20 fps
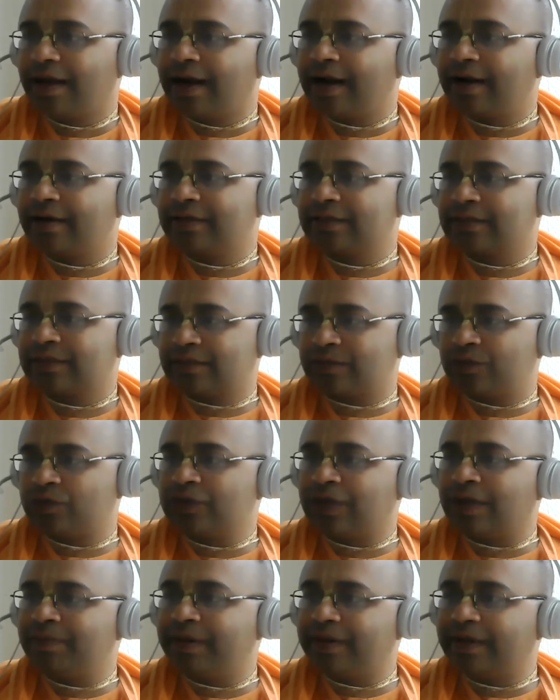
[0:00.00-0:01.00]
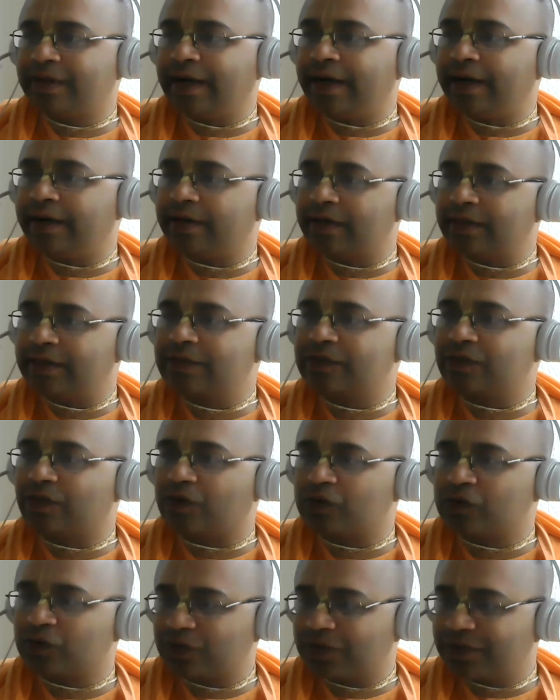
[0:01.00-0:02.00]
and to some degree intelligence
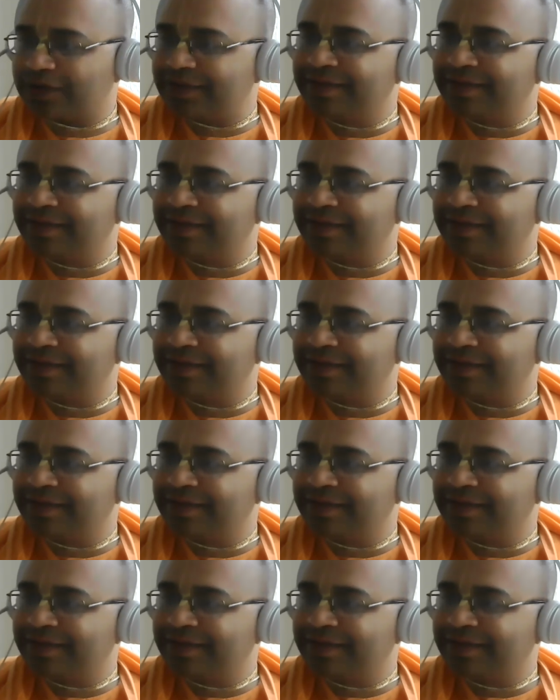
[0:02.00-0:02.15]
also